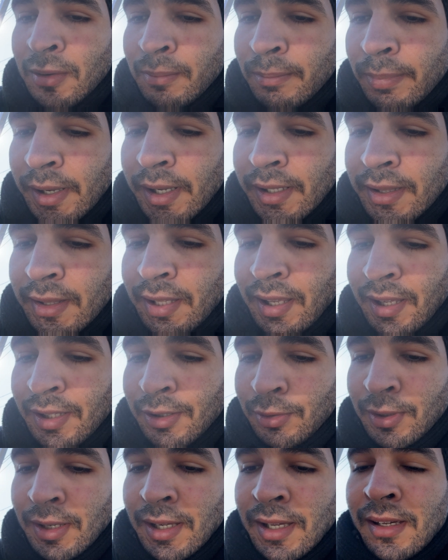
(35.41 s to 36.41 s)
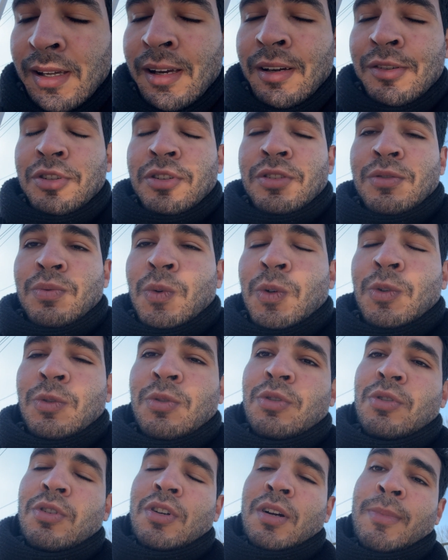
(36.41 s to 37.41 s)
But today I just want
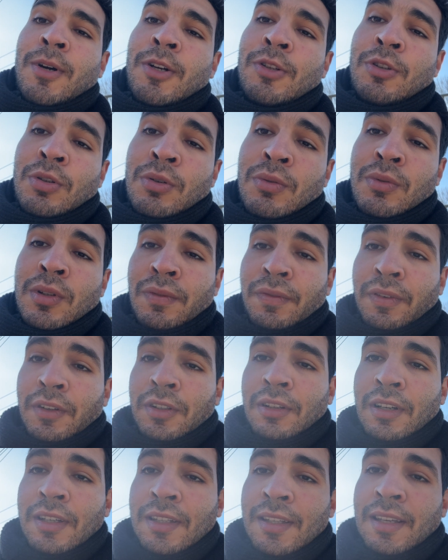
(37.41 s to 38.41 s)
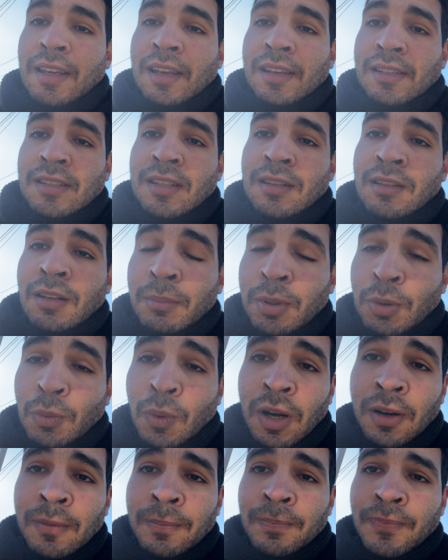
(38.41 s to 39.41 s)
to talk about two different ideas. Number
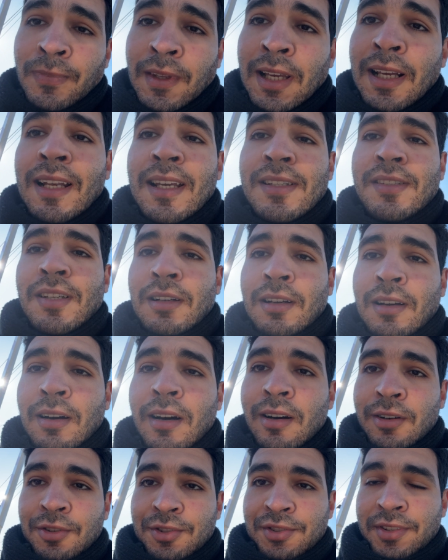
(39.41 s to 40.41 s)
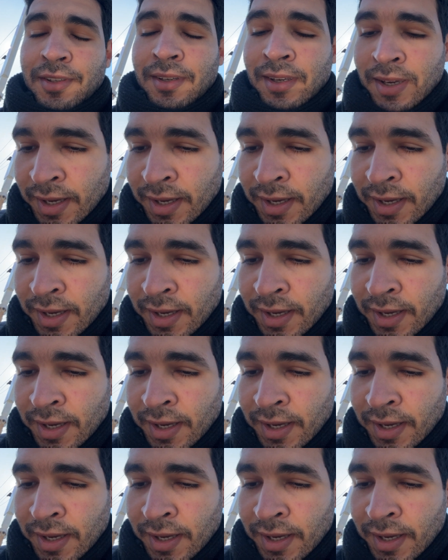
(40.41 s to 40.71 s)
one, classic cars.